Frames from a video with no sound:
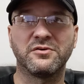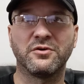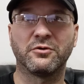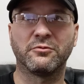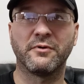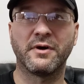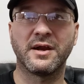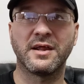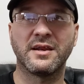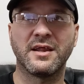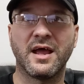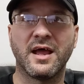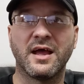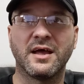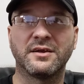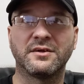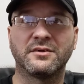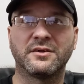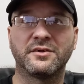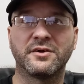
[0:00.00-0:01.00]
You're ready to
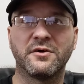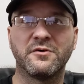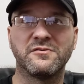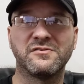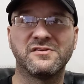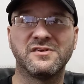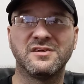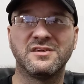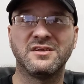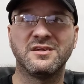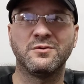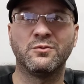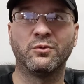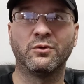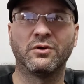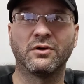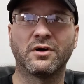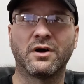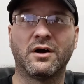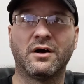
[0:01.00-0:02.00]
handle an OCD
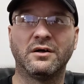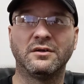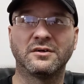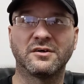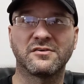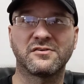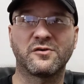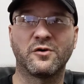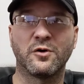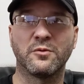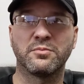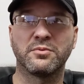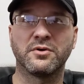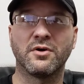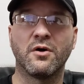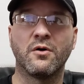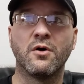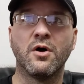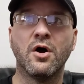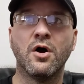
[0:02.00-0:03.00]
workaholic
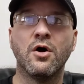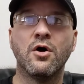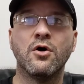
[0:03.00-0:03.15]
Scorpio